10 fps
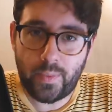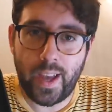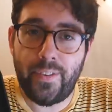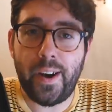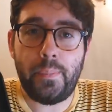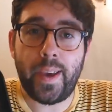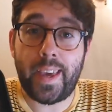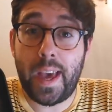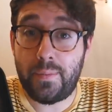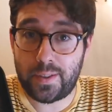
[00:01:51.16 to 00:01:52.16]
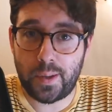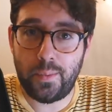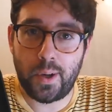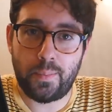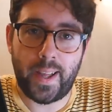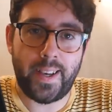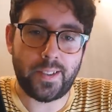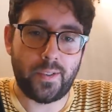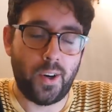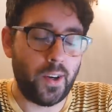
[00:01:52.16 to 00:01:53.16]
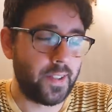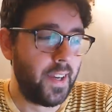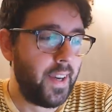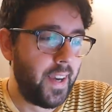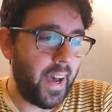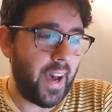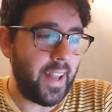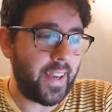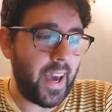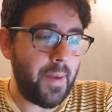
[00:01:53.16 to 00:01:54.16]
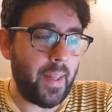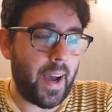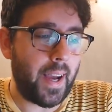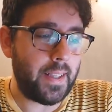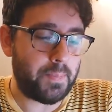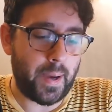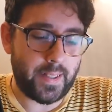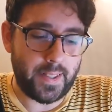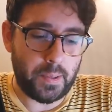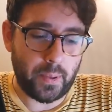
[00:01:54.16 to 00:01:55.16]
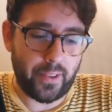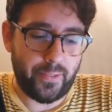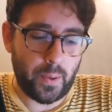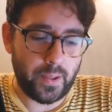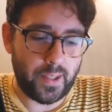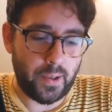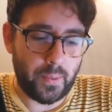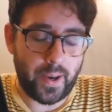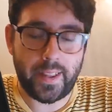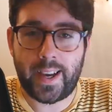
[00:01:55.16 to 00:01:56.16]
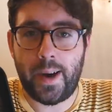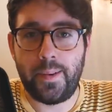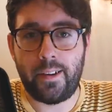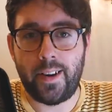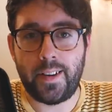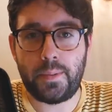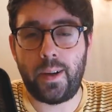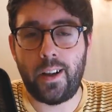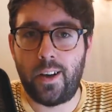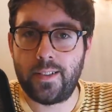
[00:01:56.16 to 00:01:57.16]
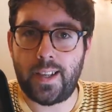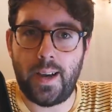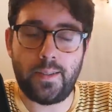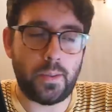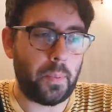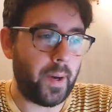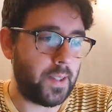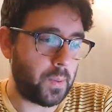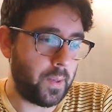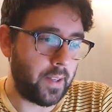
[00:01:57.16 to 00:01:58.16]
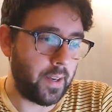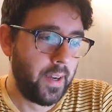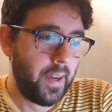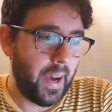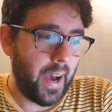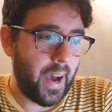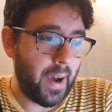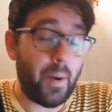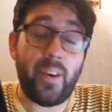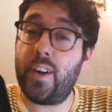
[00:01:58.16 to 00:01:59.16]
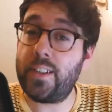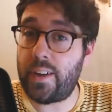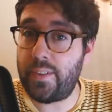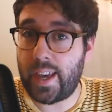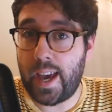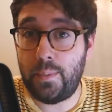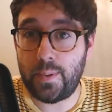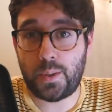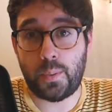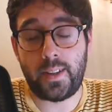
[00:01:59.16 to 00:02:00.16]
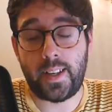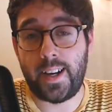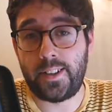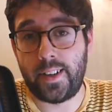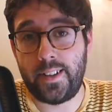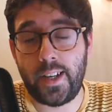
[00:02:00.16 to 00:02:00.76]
A very big game for some young players, of course. Uh, and a game that I expect City looking forward to away at the County Ground. That's been a long time since we played Swindon. Uh, my first ever game was Swindon, actually.